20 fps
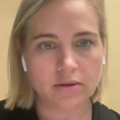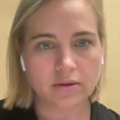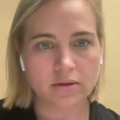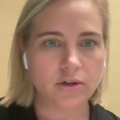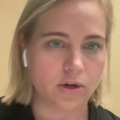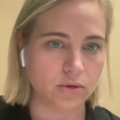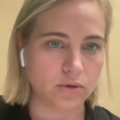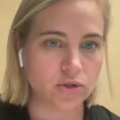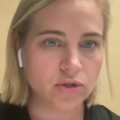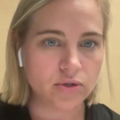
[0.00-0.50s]

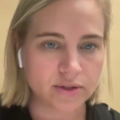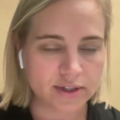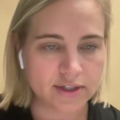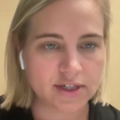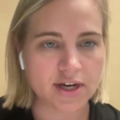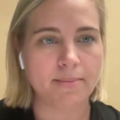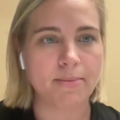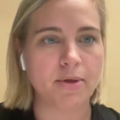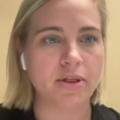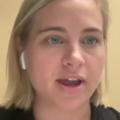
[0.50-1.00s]
you know, choose the
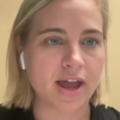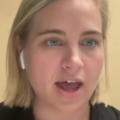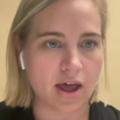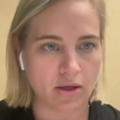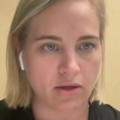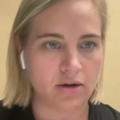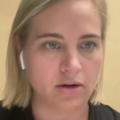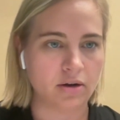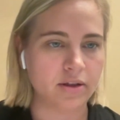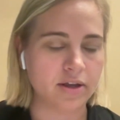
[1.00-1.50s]
time on the
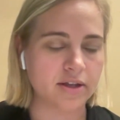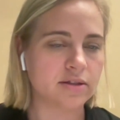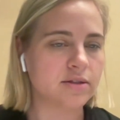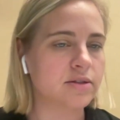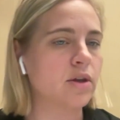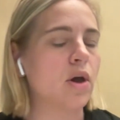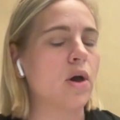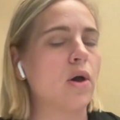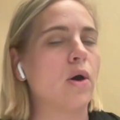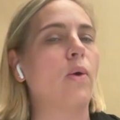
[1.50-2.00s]
calendar, let's
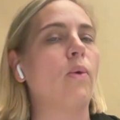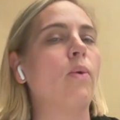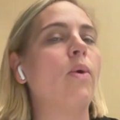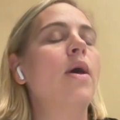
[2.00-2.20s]
go.